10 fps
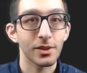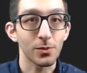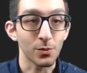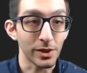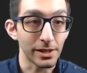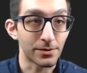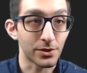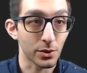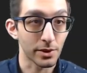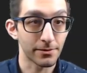We've
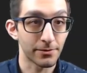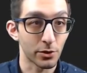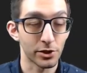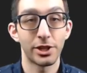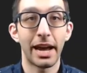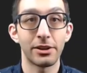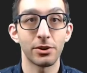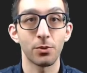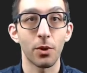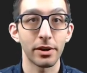sort of
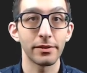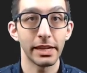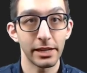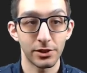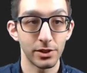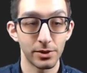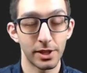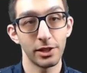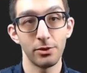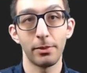foreshadowed one of the issues
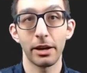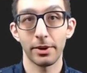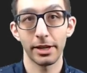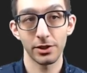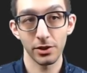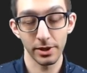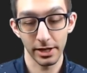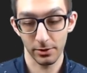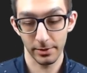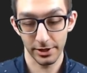that you might run into
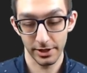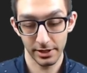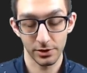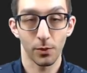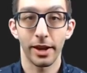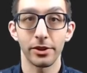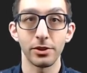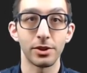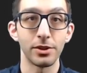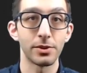here, which is whether you
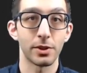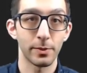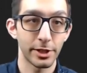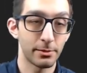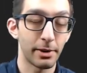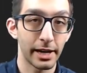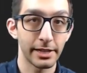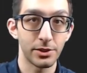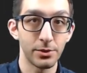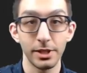should use a rigid
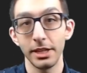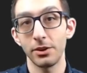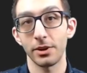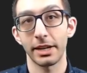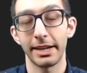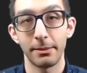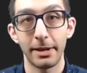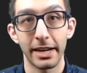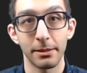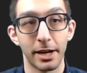body 2D or a
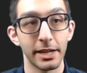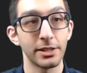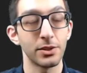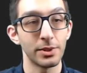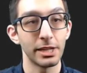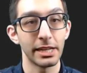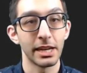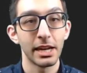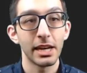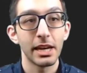kinematic body 2D.
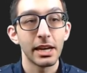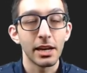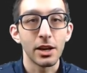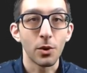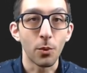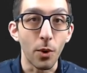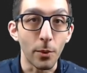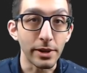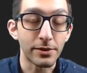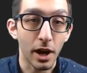What
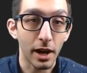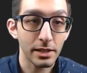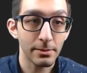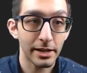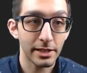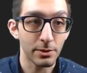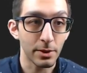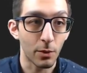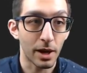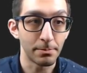we've talked about is that we
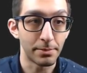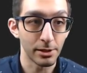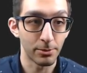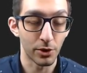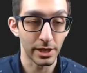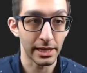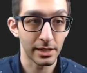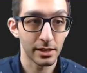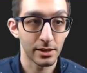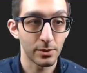want billboarding,
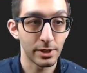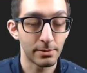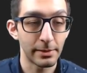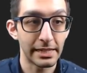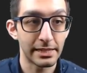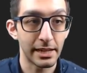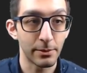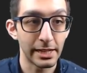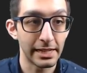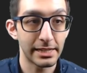which means that
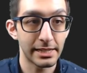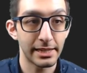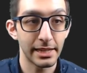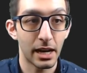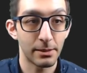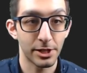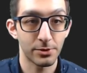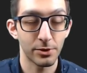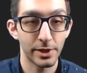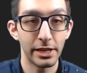we need to set the object's
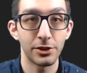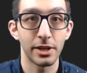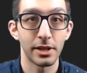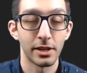rotation.